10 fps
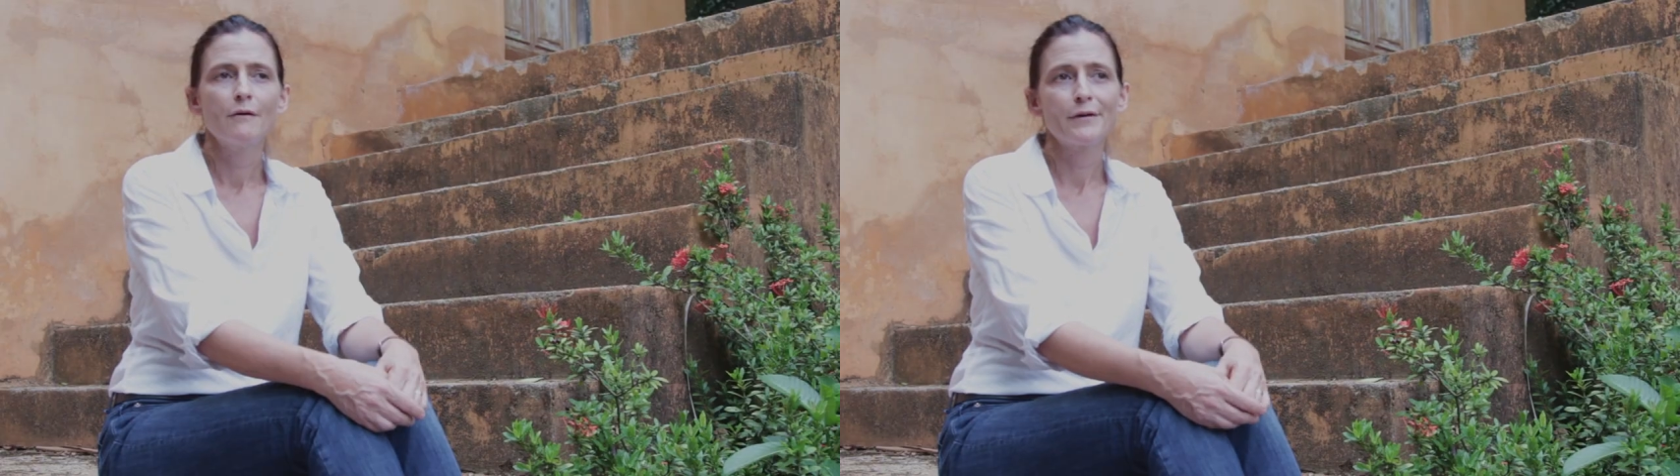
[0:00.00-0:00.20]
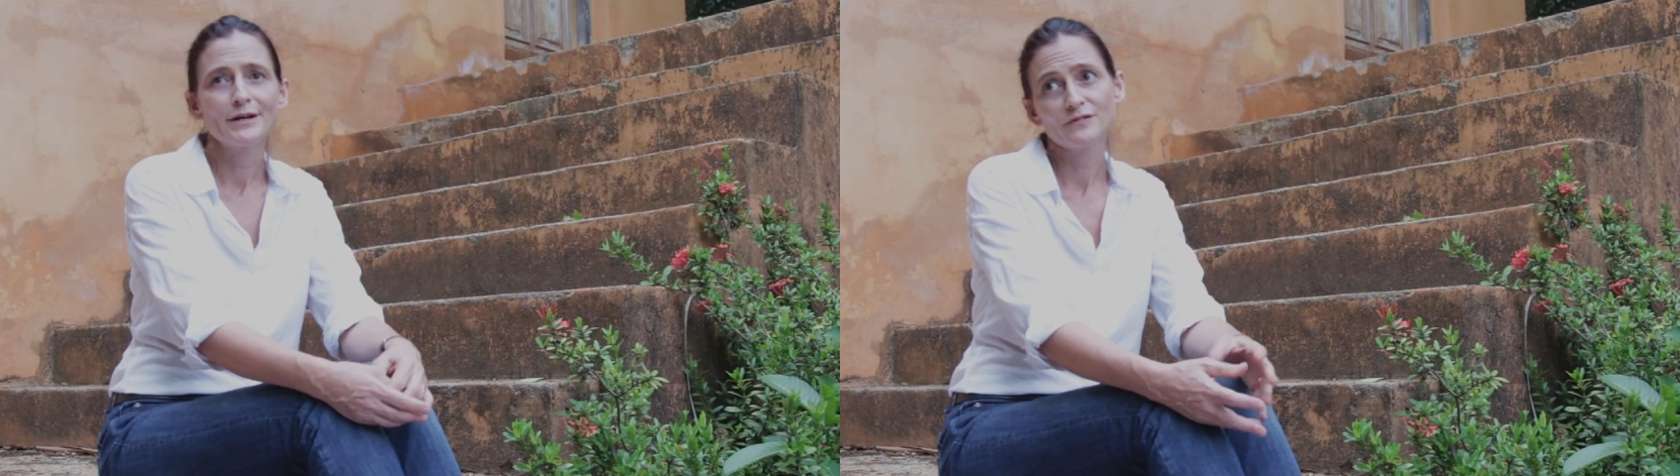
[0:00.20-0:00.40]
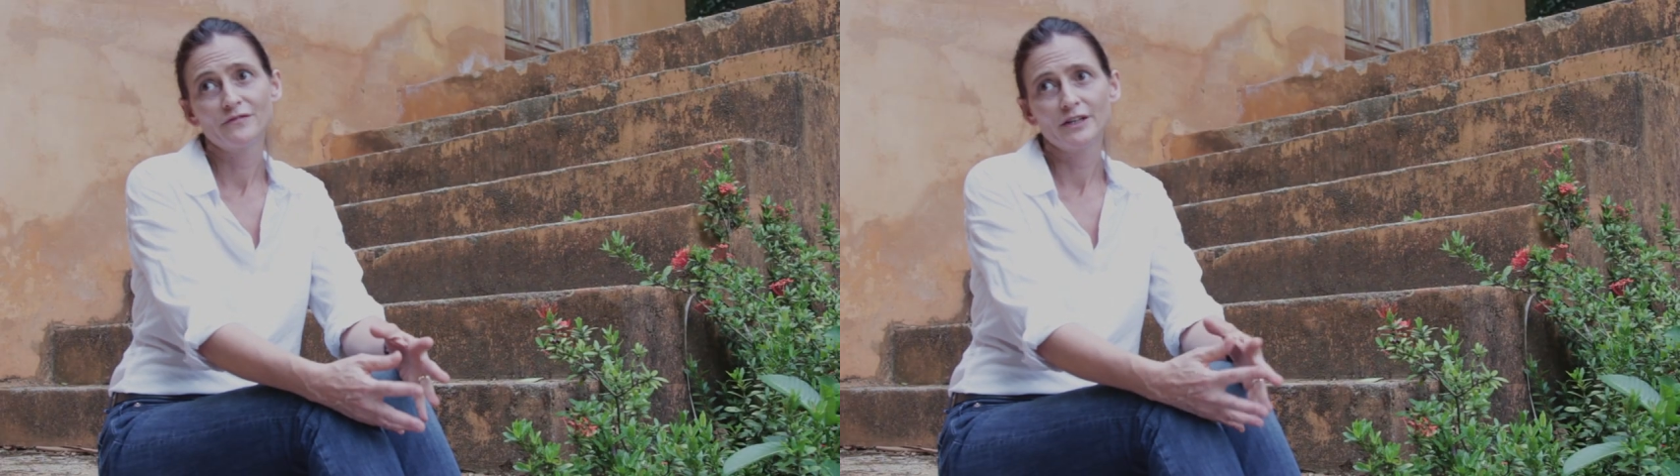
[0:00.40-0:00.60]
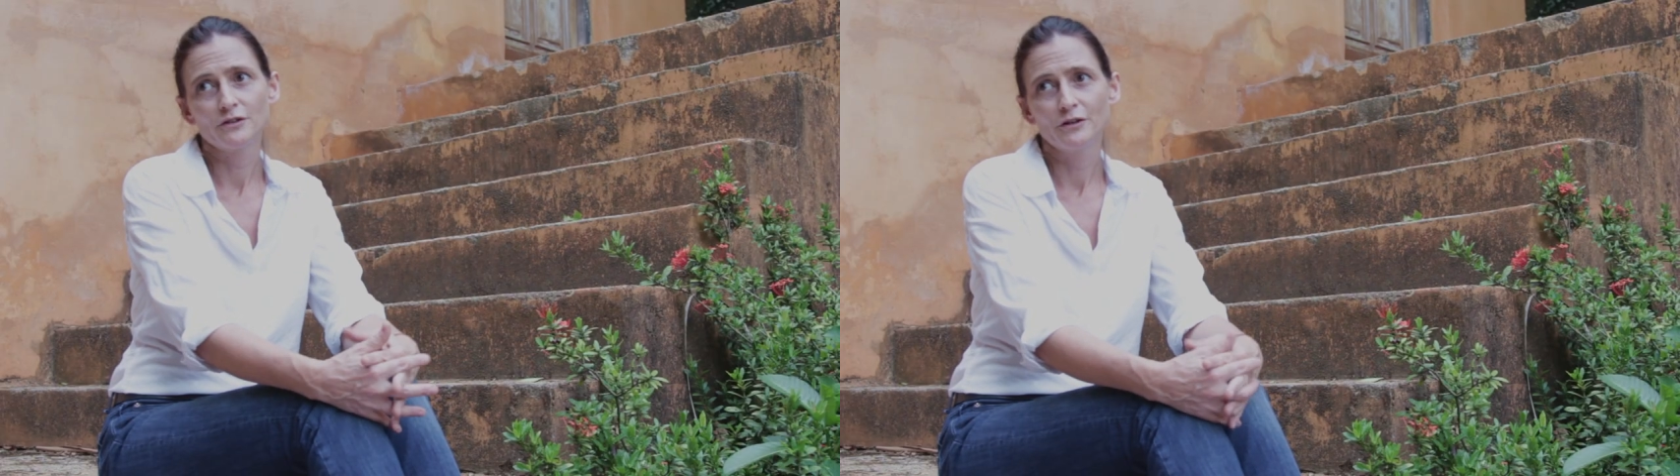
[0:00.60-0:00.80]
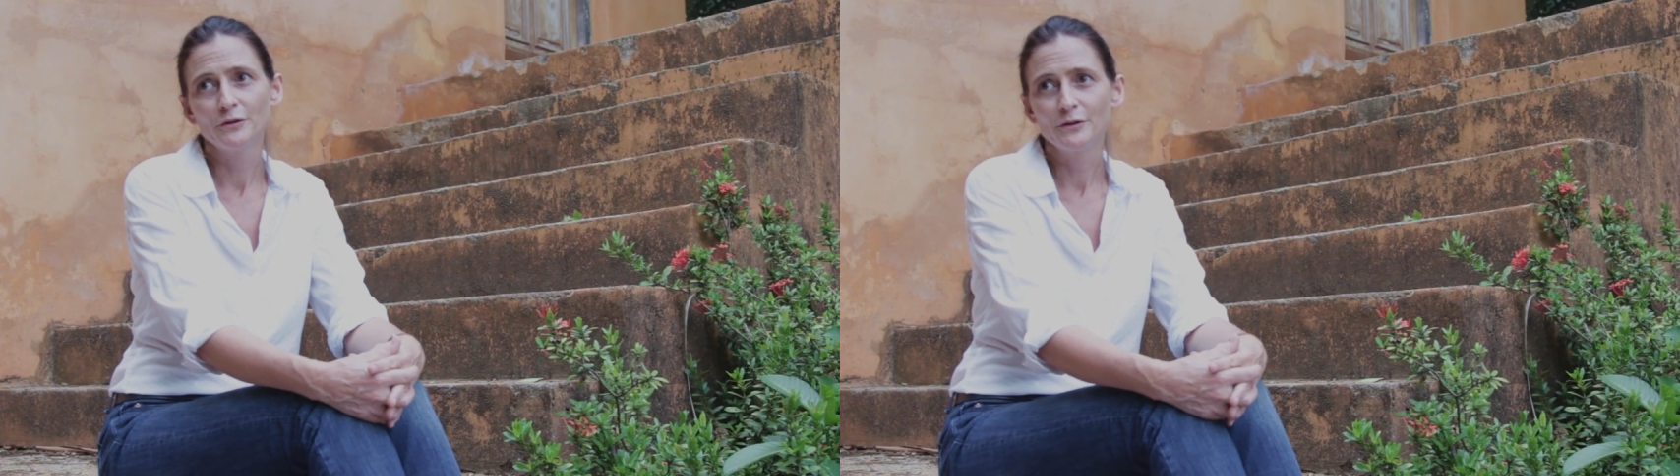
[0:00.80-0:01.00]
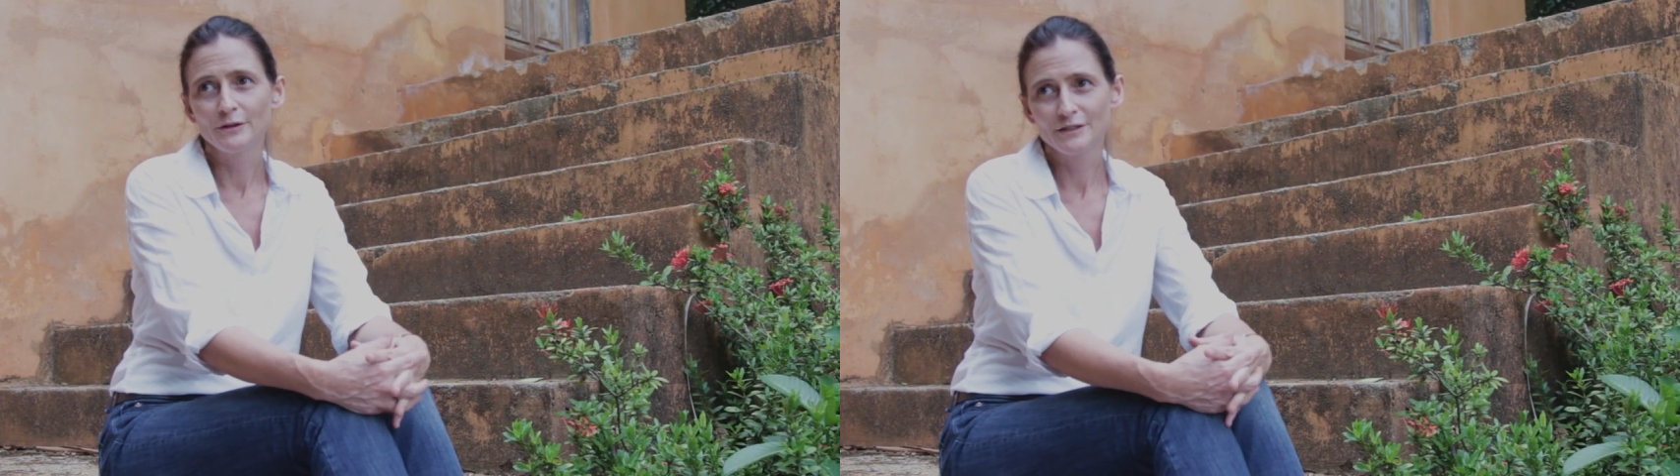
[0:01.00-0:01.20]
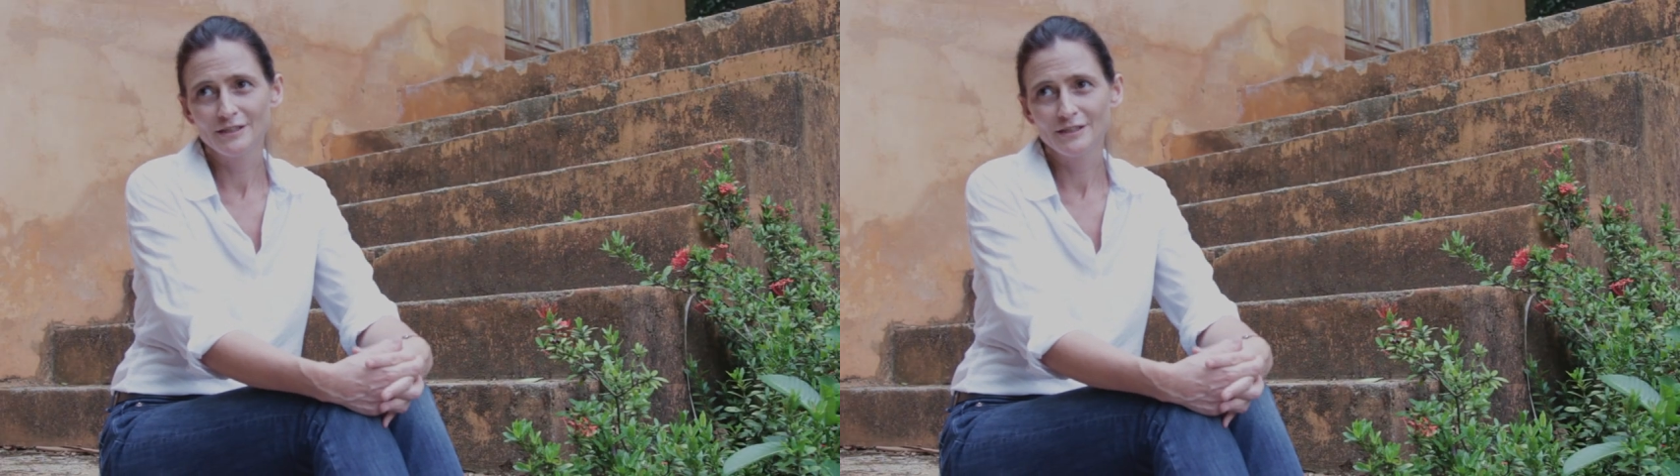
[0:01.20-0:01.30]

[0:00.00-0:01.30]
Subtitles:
Or as Victor Hugo